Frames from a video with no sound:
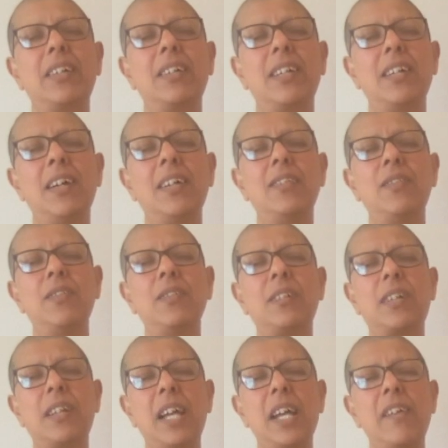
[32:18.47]
Yeah, so
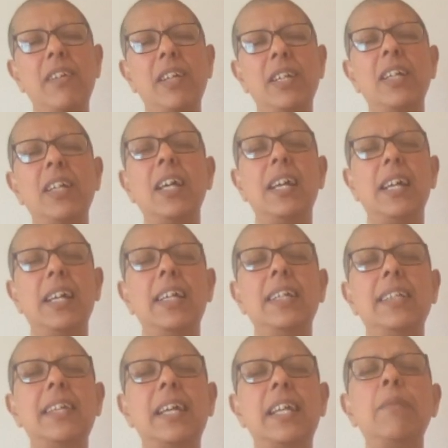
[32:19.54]
craving
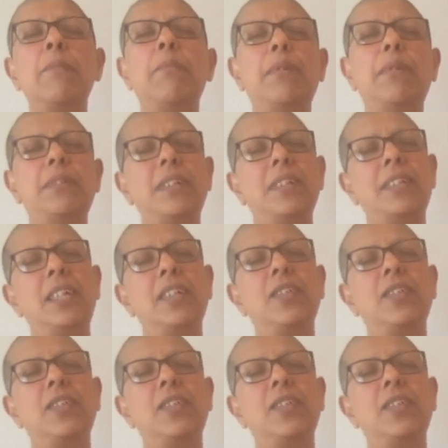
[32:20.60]
is an important thing.